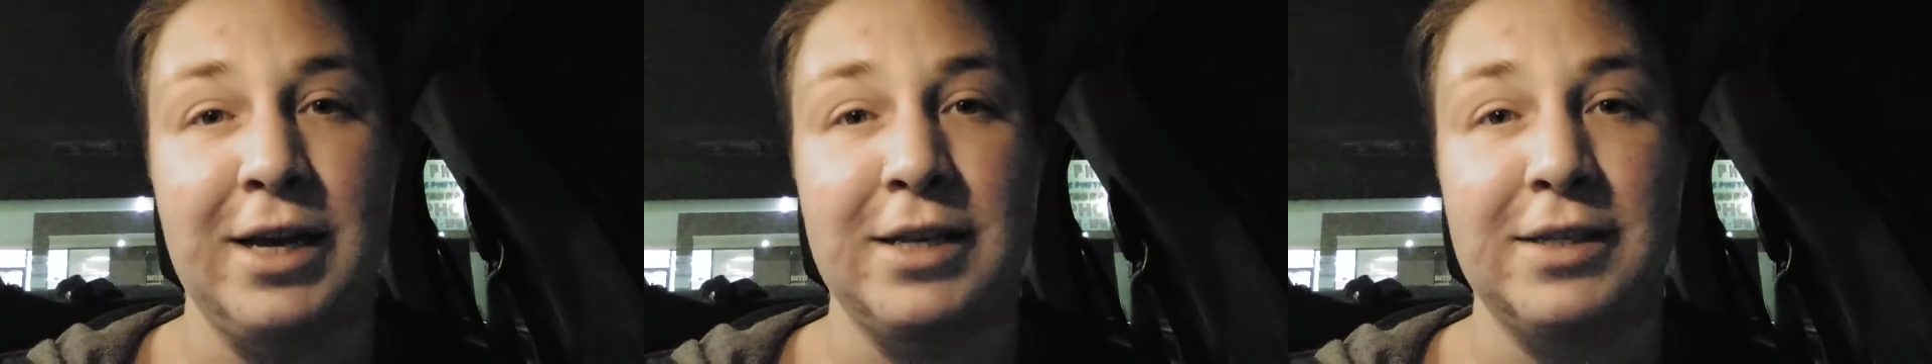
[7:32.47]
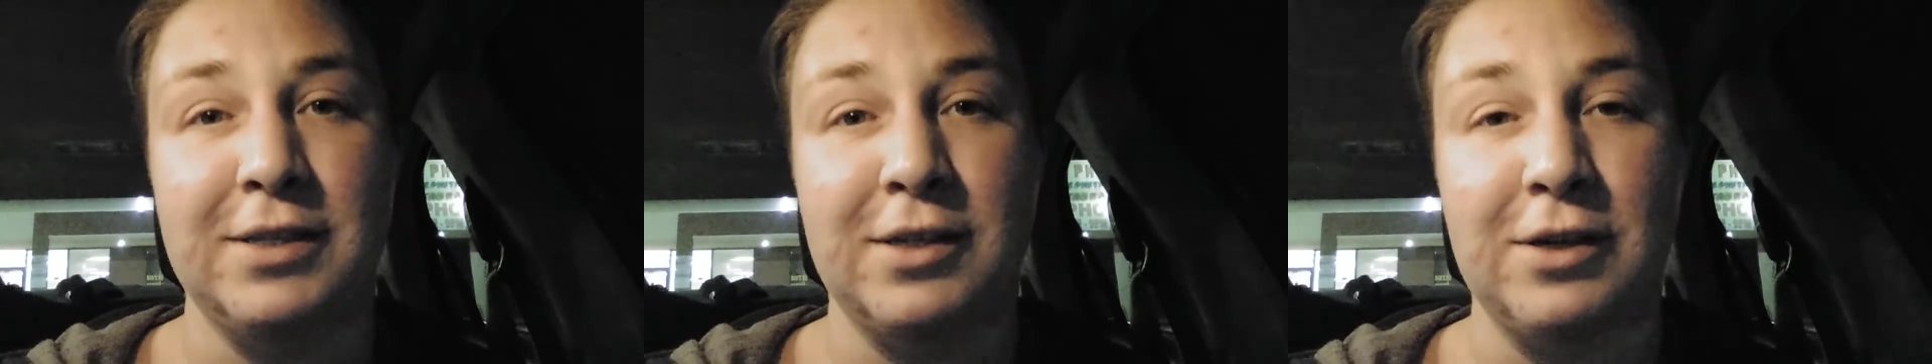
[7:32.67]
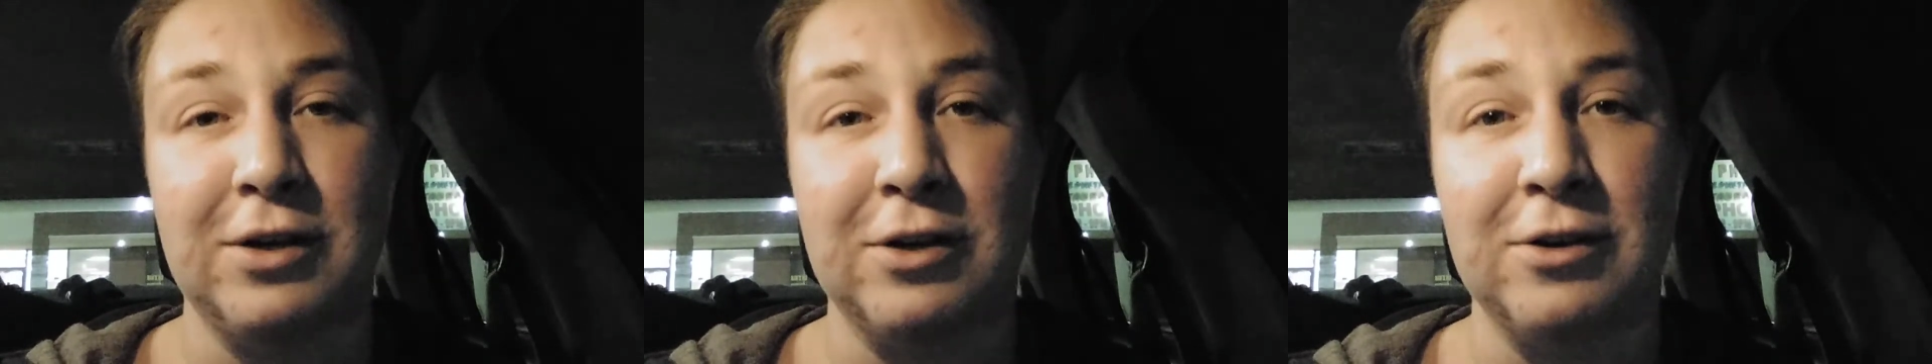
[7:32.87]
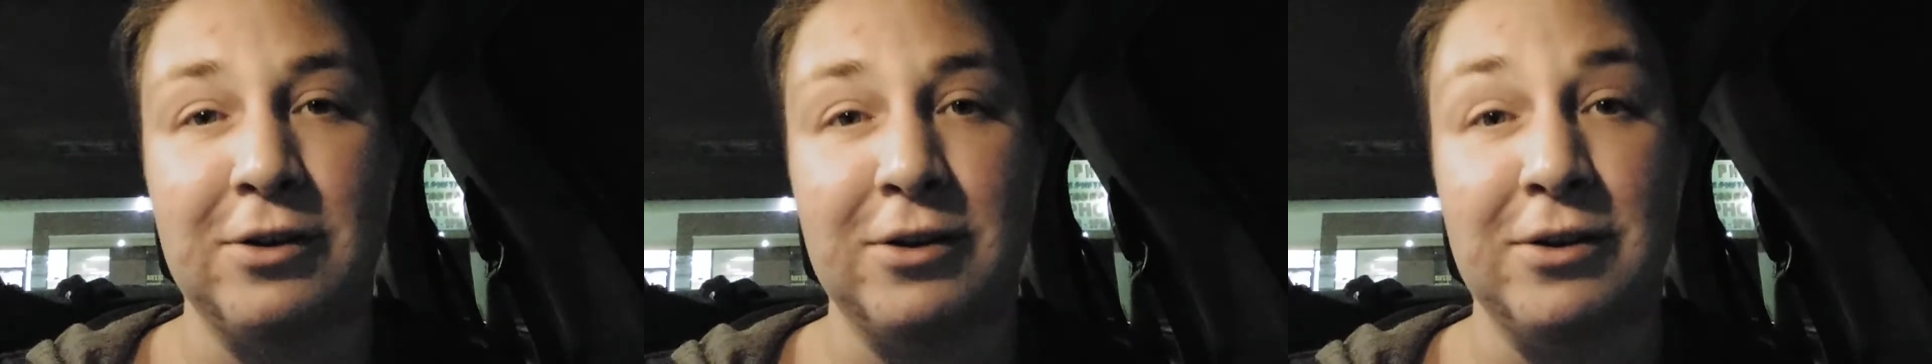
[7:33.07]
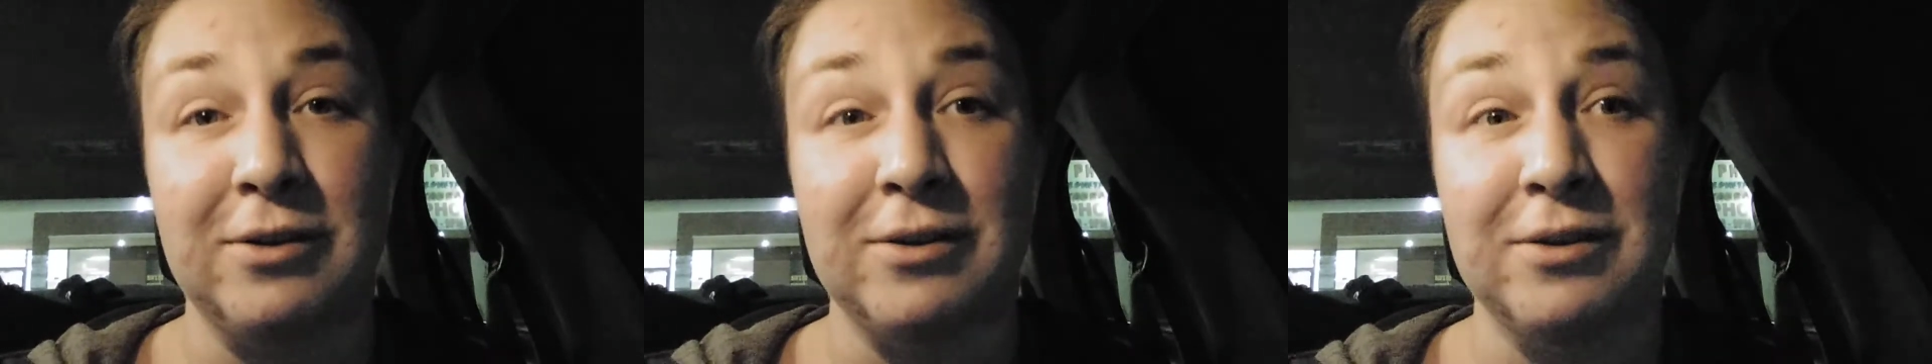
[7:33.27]
it's
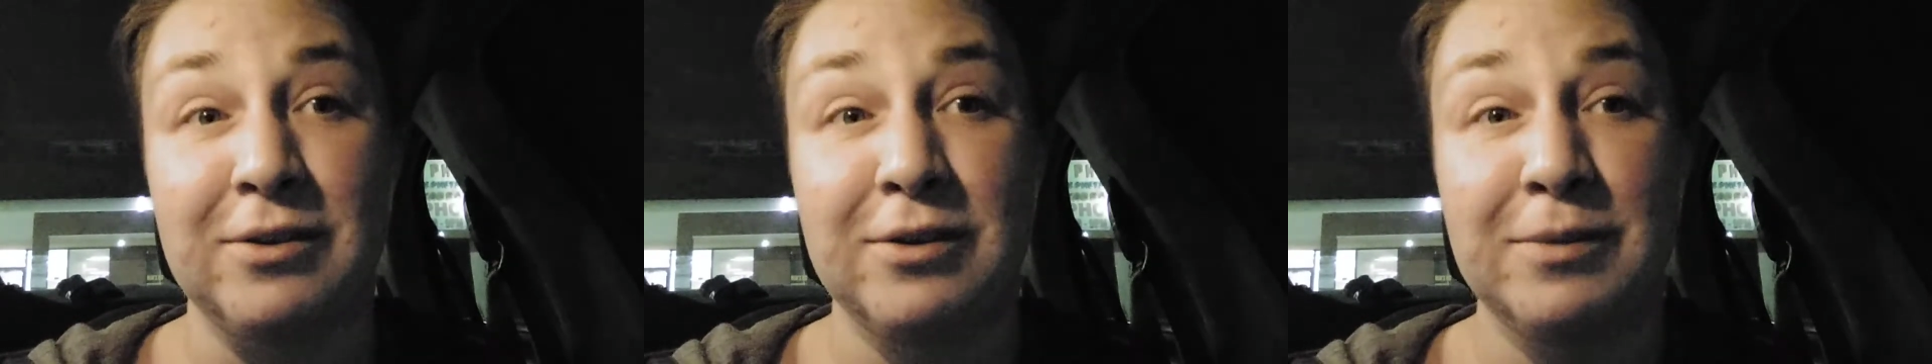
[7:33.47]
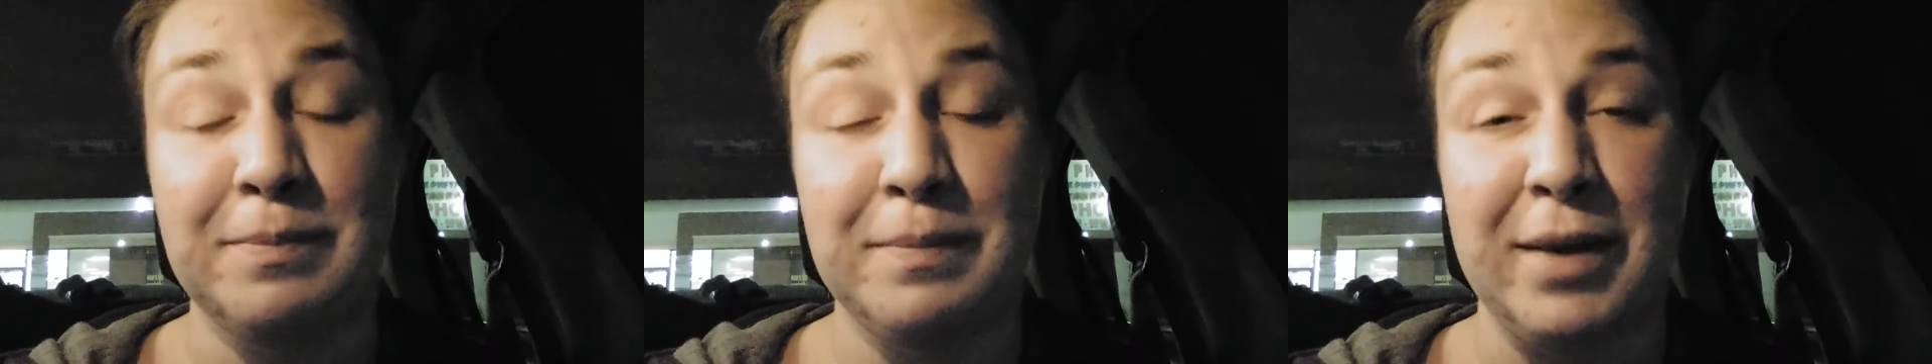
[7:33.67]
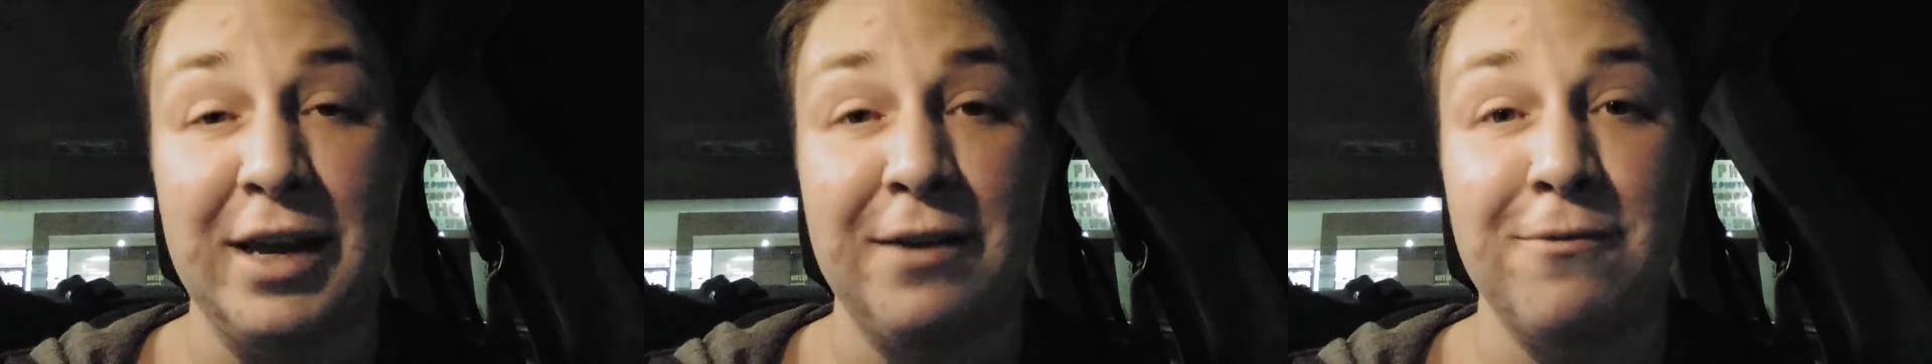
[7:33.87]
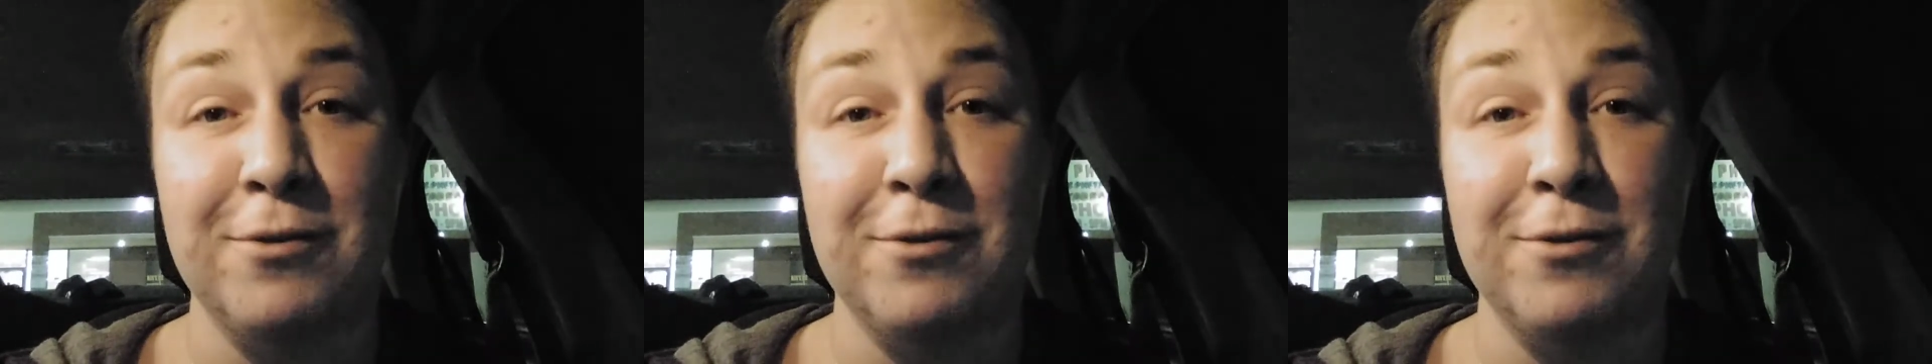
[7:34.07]
all made